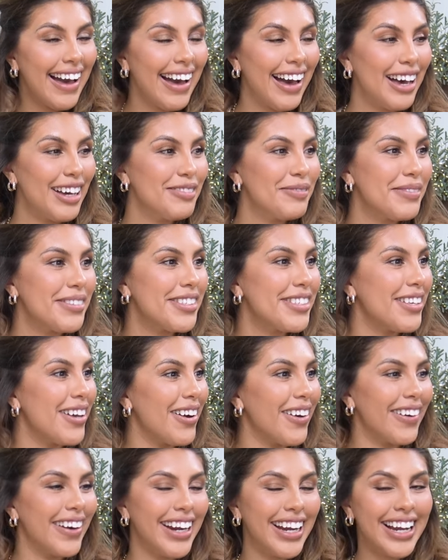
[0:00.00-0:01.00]
I'm
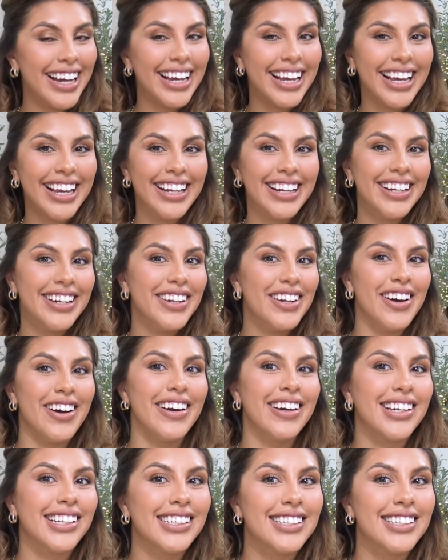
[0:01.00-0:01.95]
sorry, I cannot